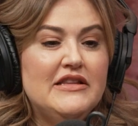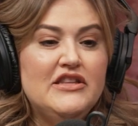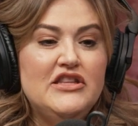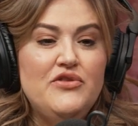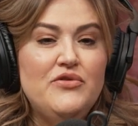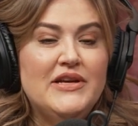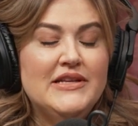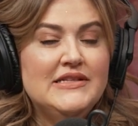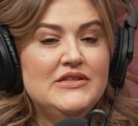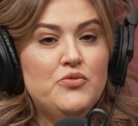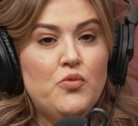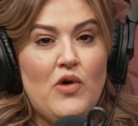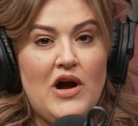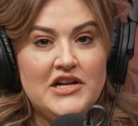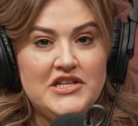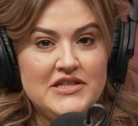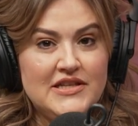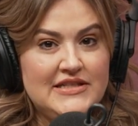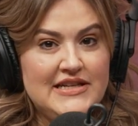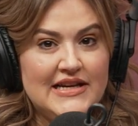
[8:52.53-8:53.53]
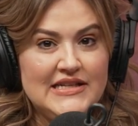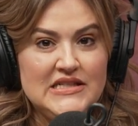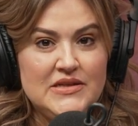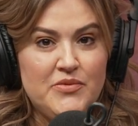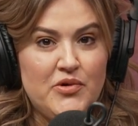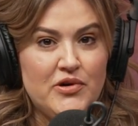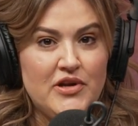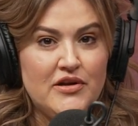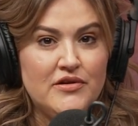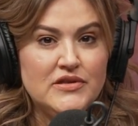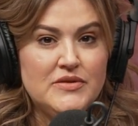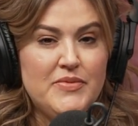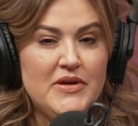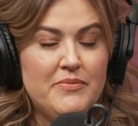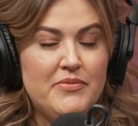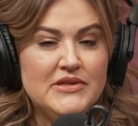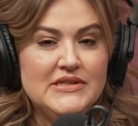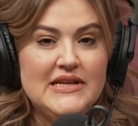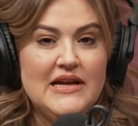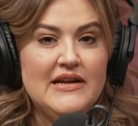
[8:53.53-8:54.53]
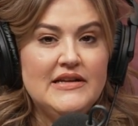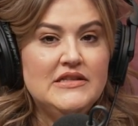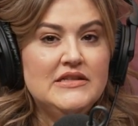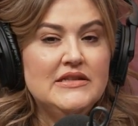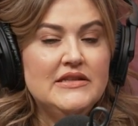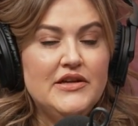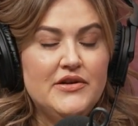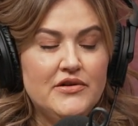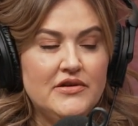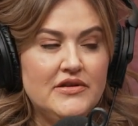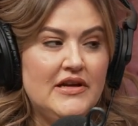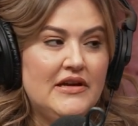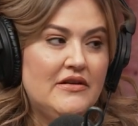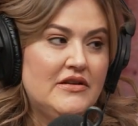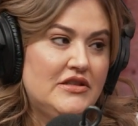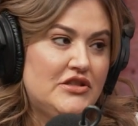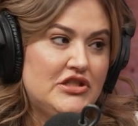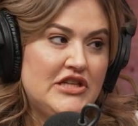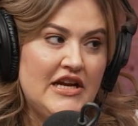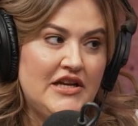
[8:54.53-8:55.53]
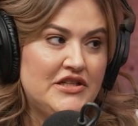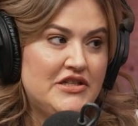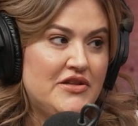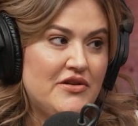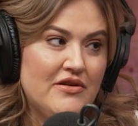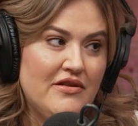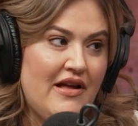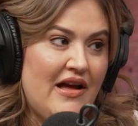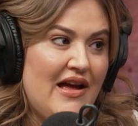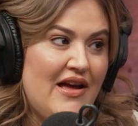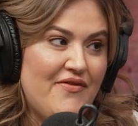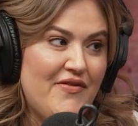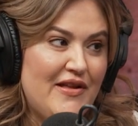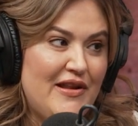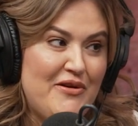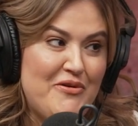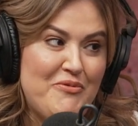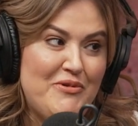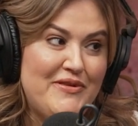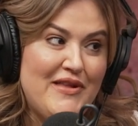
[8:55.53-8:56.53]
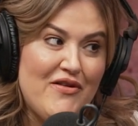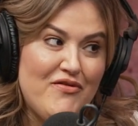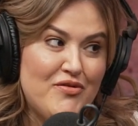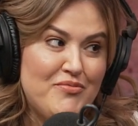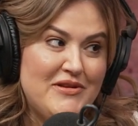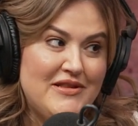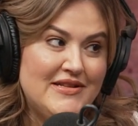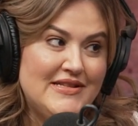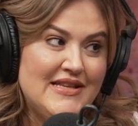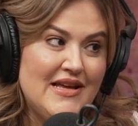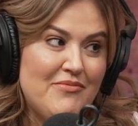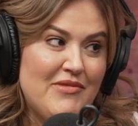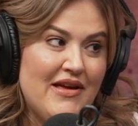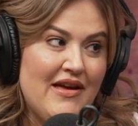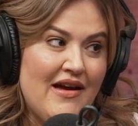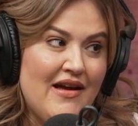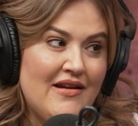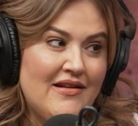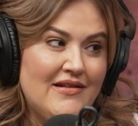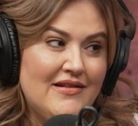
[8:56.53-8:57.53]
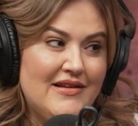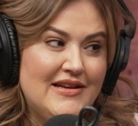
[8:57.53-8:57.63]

You can watch the testimonials. People said it's literally changed their life, and it will never be the same again.